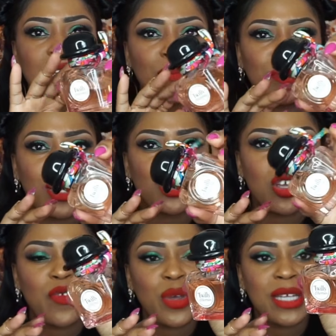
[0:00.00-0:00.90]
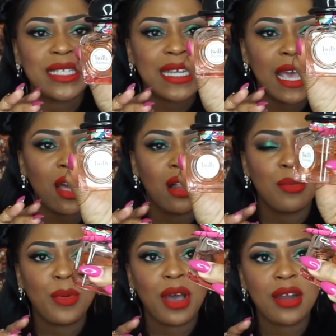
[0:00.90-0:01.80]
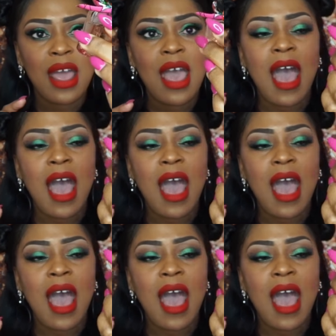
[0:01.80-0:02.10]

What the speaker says: I'm not sure if you can tell, but